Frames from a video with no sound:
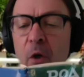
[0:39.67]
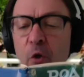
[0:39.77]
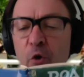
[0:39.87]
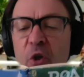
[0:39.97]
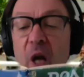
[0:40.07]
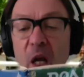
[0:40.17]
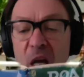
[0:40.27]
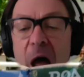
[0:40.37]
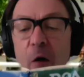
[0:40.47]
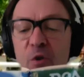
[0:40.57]
You should
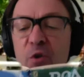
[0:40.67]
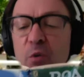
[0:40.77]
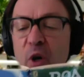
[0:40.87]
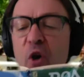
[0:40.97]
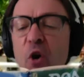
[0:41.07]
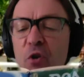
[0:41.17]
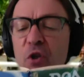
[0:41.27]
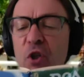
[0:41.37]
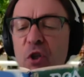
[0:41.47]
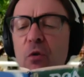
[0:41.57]
allow it to occur
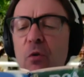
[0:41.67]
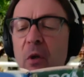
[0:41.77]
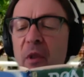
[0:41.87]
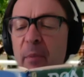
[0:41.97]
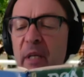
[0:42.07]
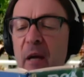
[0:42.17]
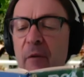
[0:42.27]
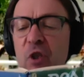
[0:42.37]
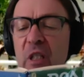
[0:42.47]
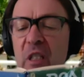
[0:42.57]
to you, the
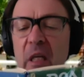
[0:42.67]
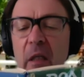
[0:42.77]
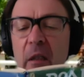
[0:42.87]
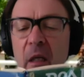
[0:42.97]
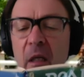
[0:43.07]
BFG said.